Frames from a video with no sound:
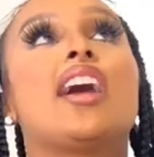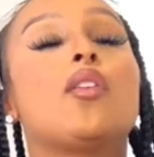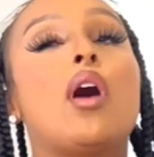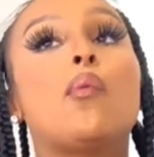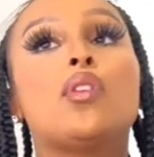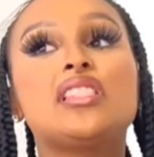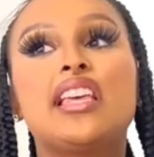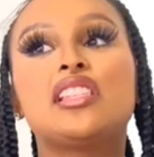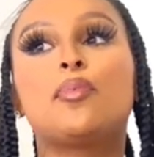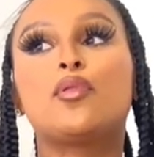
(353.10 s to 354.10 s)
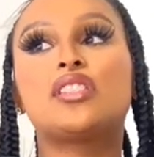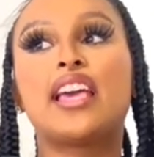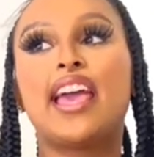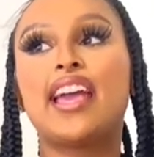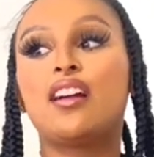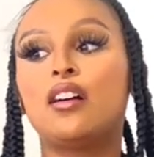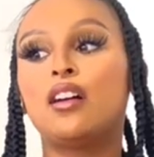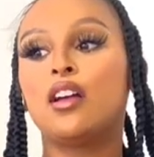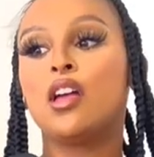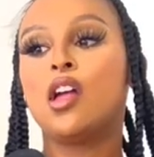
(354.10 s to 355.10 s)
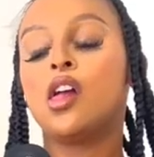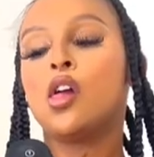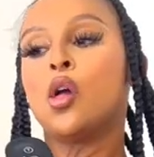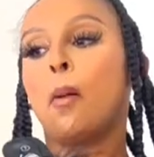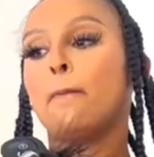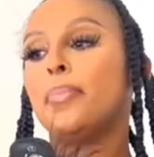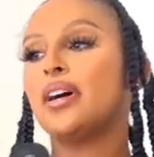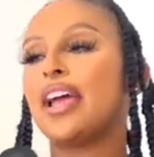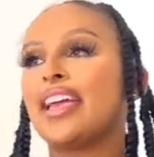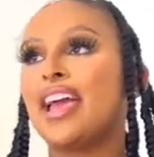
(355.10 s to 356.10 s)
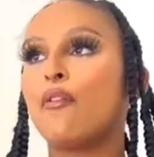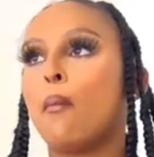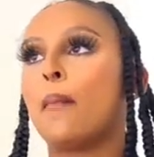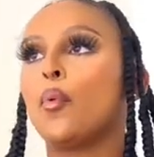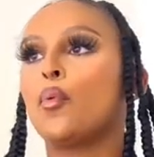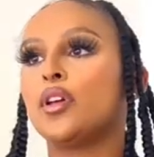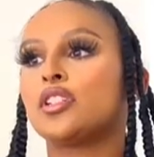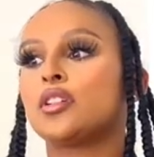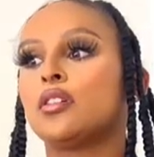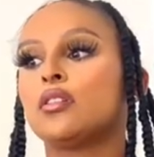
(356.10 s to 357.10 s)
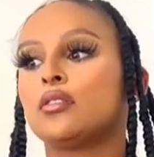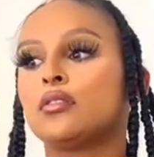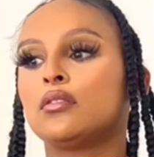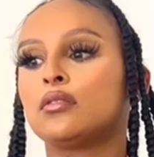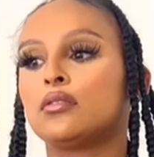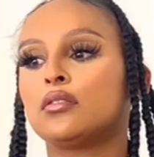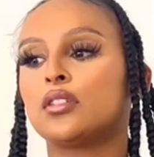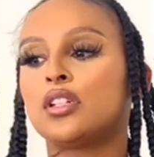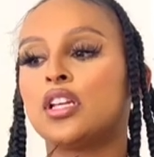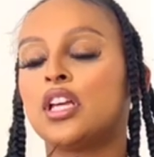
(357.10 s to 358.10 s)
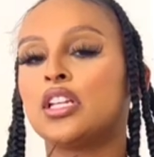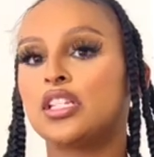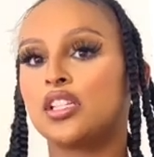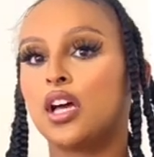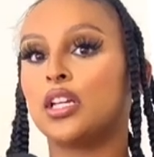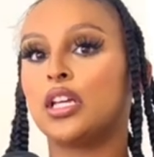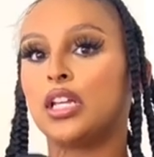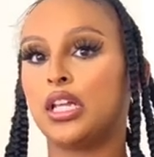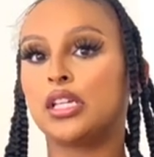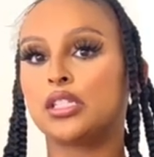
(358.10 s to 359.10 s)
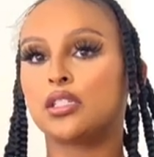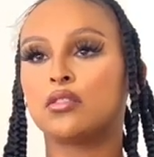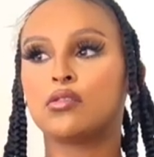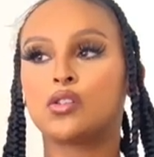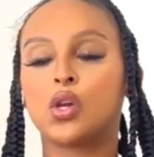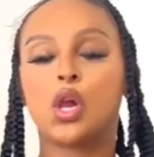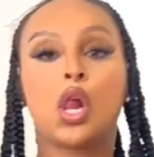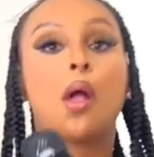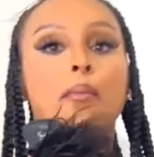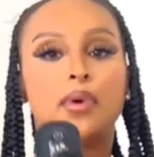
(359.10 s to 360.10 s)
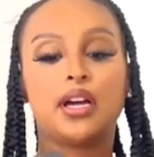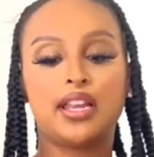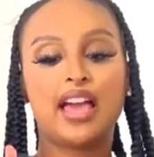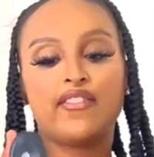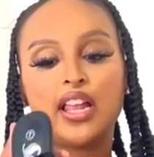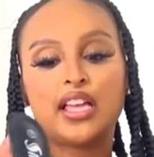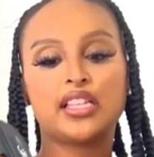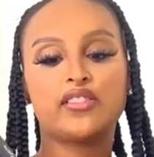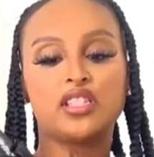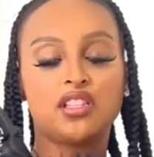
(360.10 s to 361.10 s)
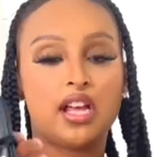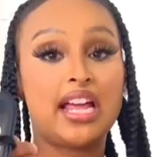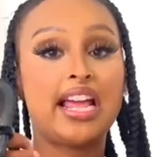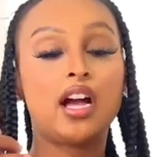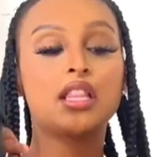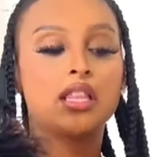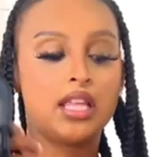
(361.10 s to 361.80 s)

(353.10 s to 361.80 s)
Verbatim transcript: I, I want to say it's Bottega, but I can't remember which designer it is. But I feel like it gives designer, and I got